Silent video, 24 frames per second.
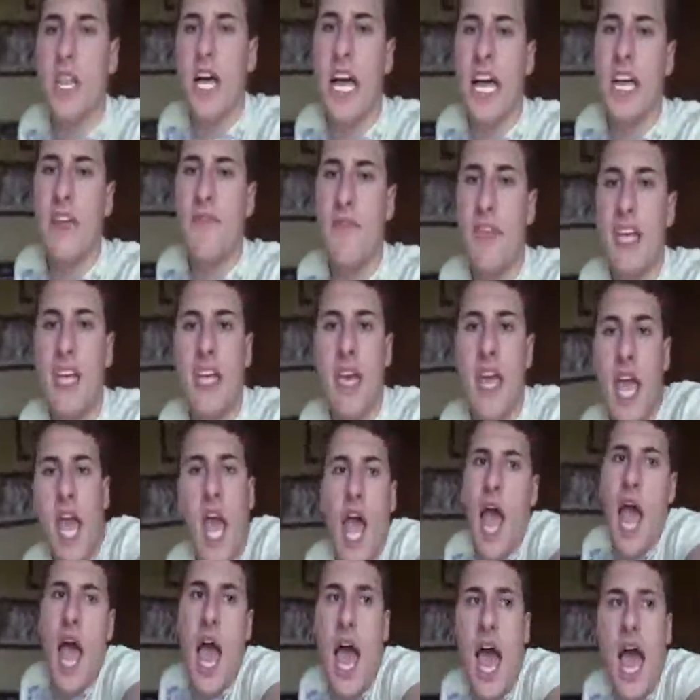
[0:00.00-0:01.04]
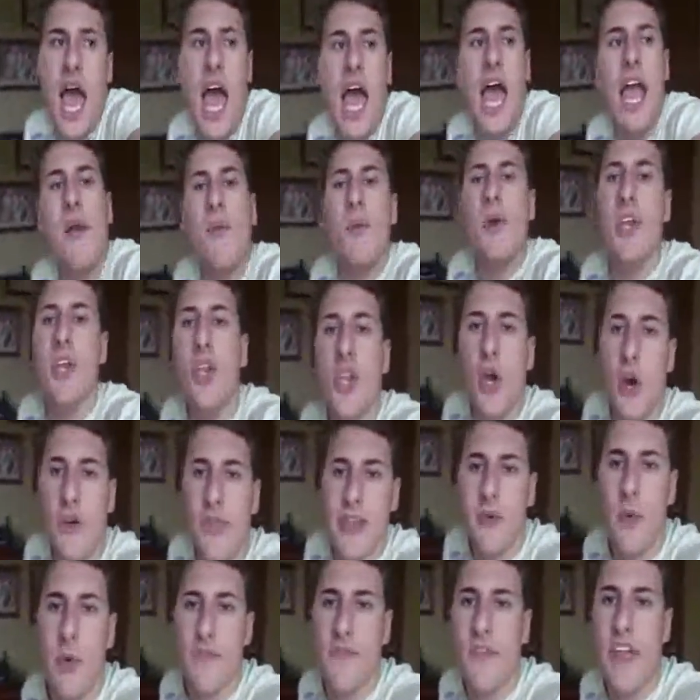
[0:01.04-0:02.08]
life, I would know
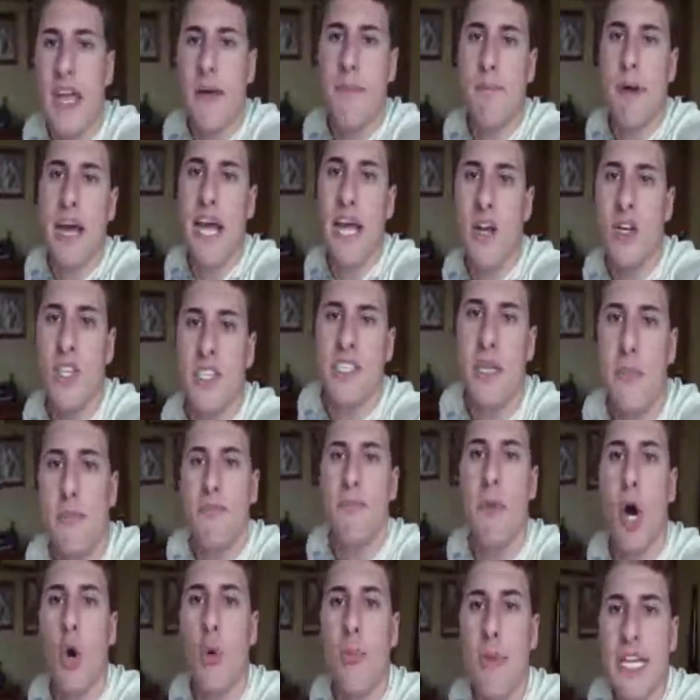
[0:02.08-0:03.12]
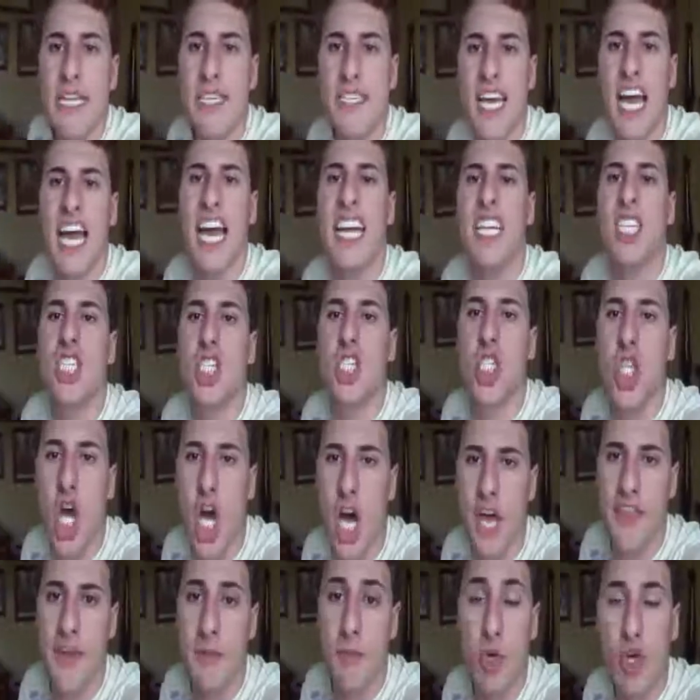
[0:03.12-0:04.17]
they were vampires the moment I
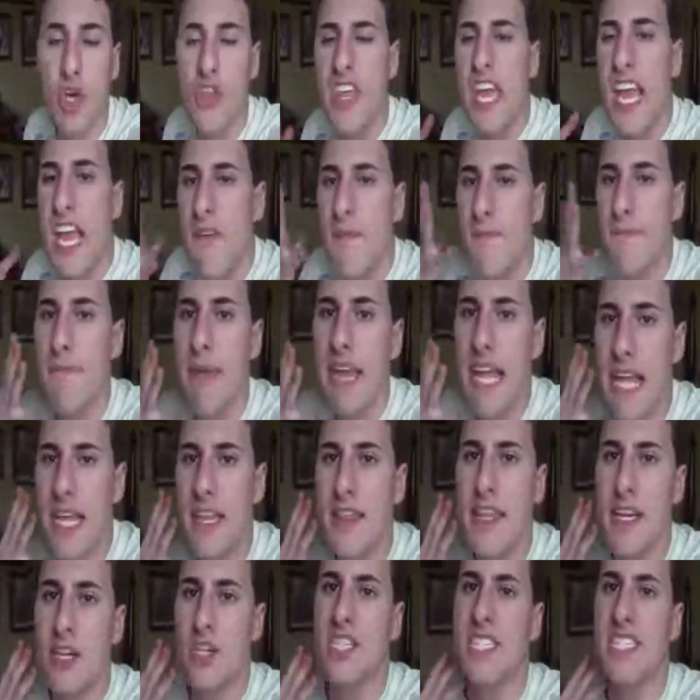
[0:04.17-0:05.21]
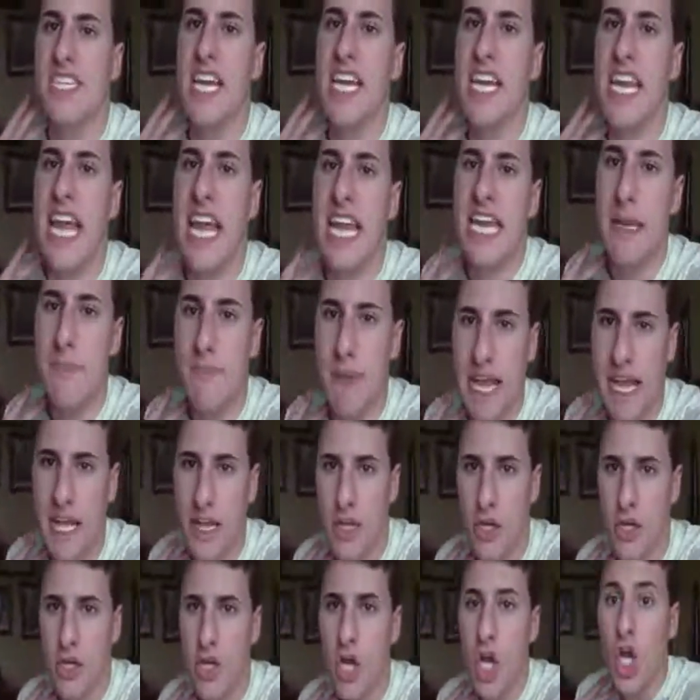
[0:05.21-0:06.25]
saw them. Could they have made their skin any
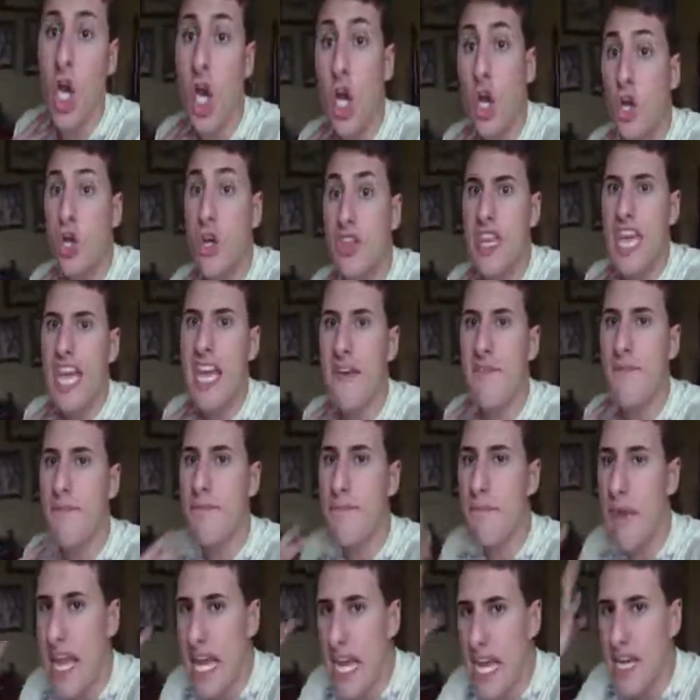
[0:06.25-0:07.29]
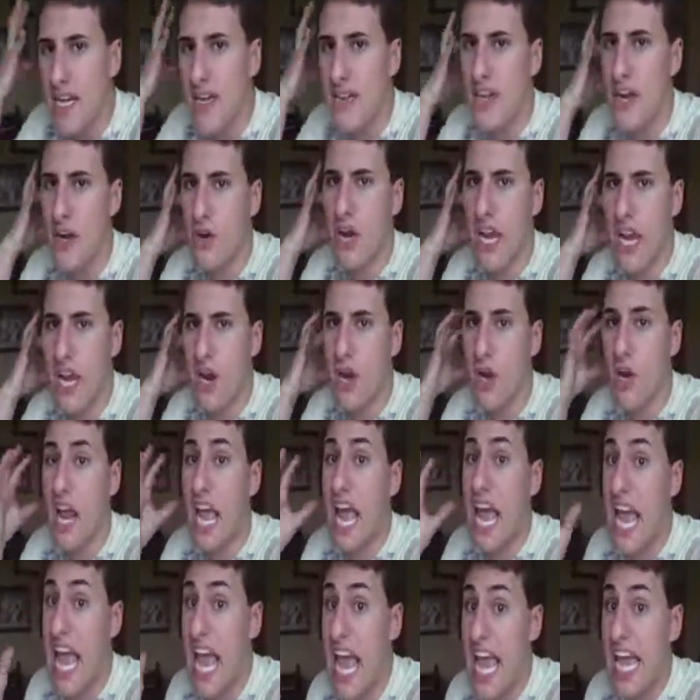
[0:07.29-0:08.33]
paler? Could they have made their
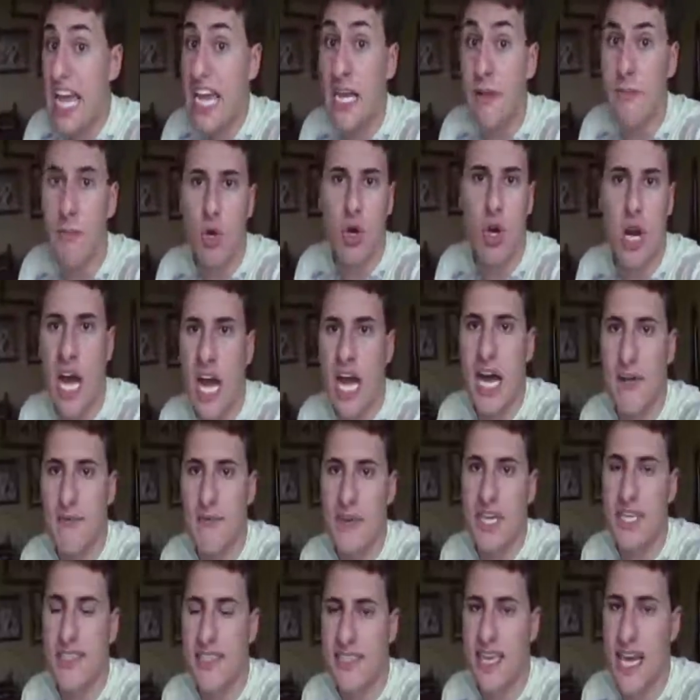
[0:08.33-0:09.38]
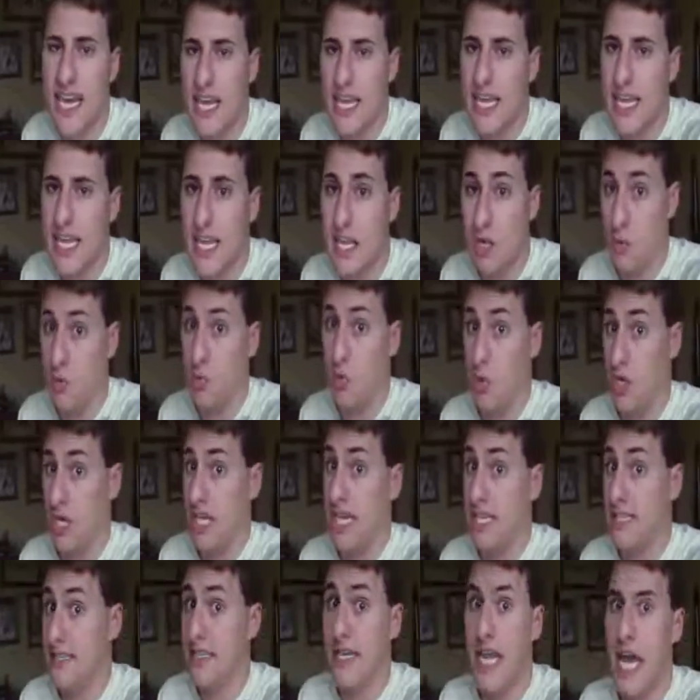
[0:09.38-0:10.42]
hair any more obvious that it
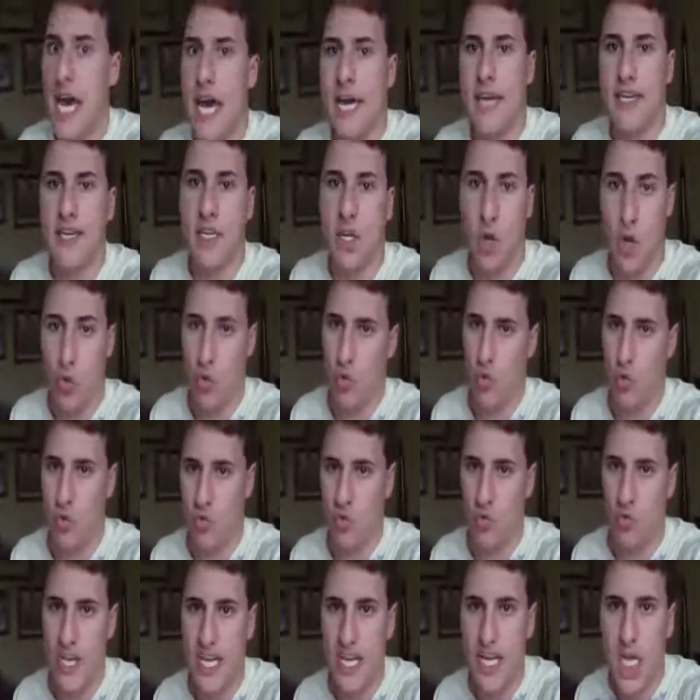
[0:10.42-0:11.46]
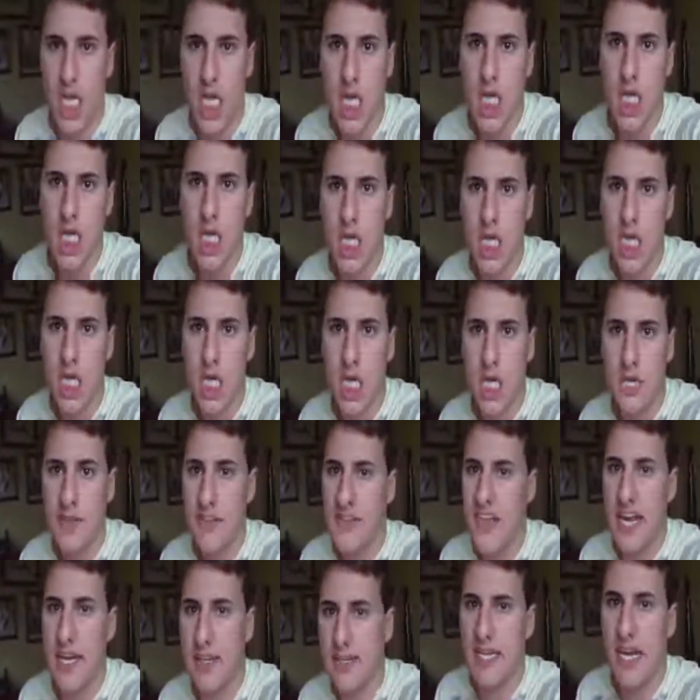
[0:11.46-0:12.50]
is not real,
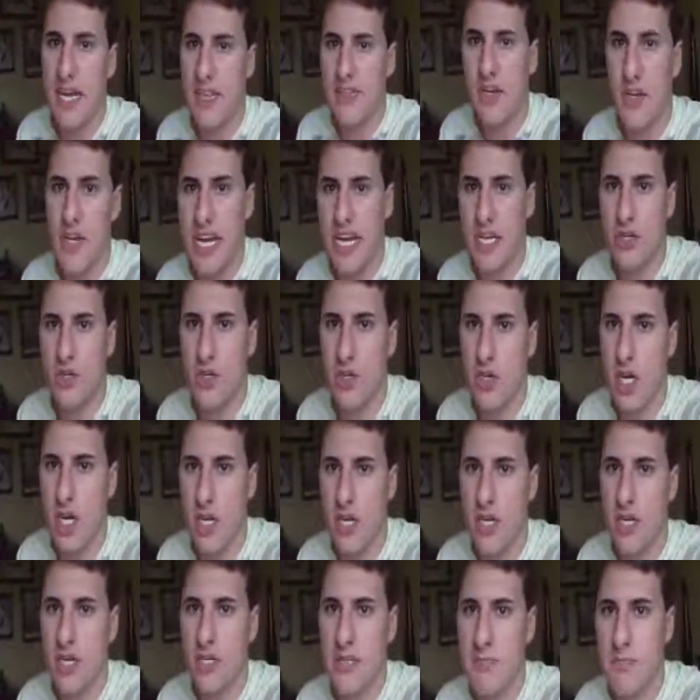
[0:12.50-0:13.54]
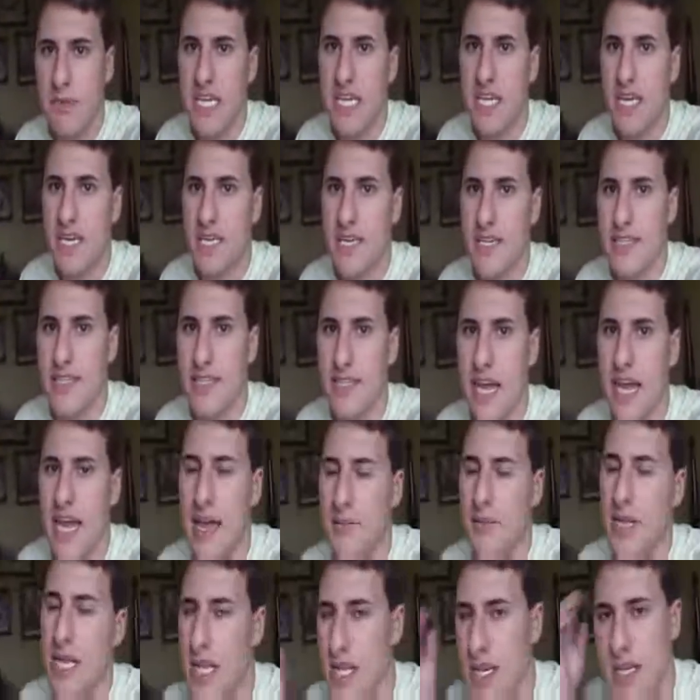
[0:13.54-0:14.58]
that is not their natural colors? Because,
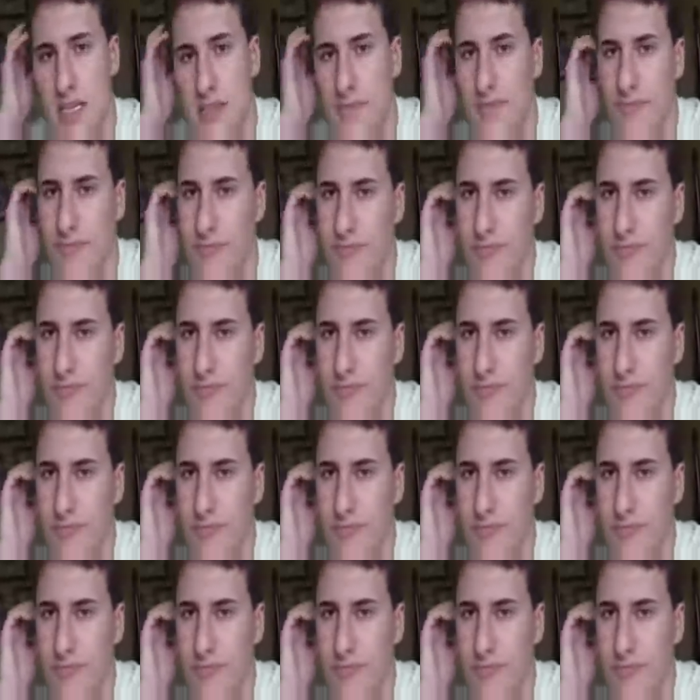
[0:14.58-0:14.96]
I mean,